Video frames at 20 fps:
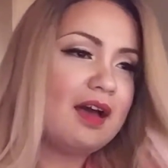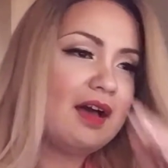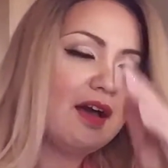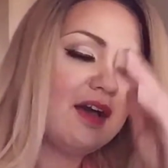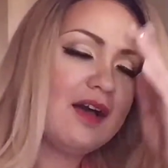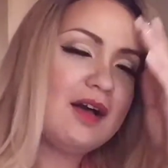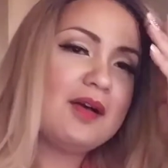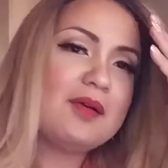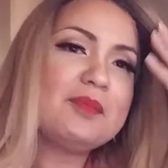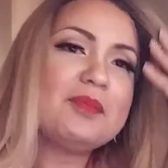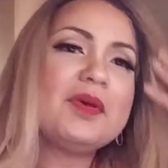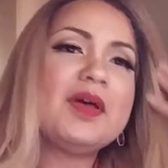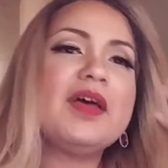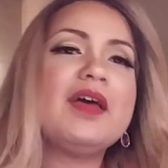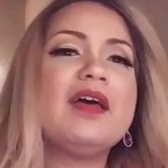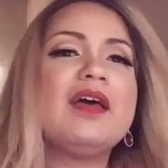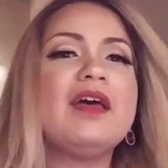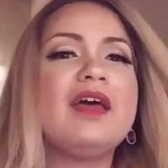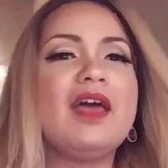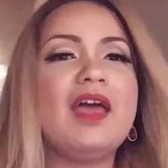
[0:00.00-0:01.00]
Um,
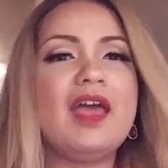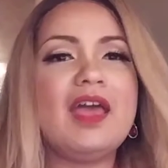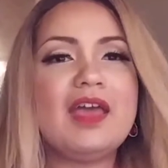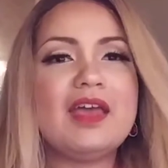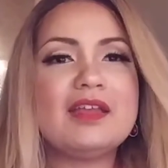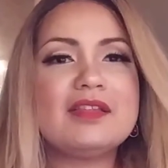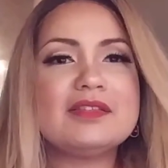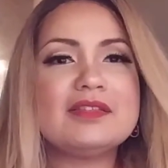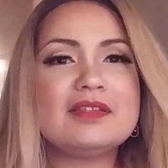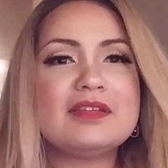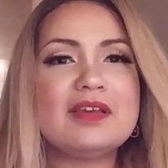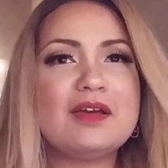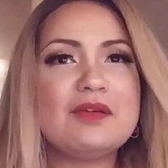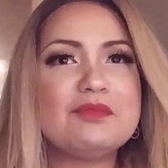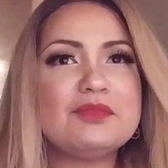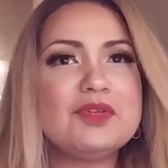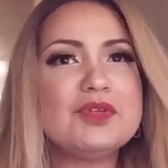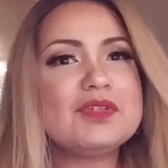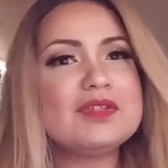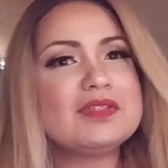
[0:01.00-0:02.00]
and
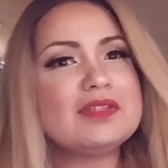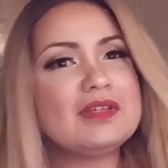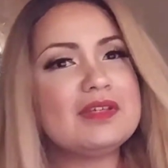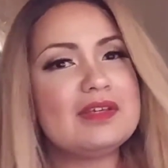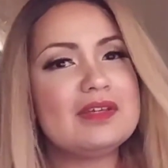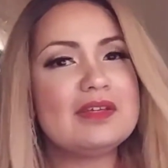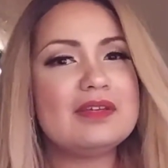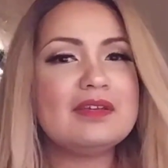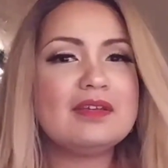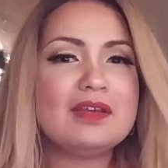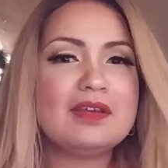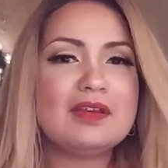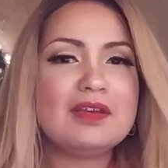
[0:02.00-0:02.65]
um, you can see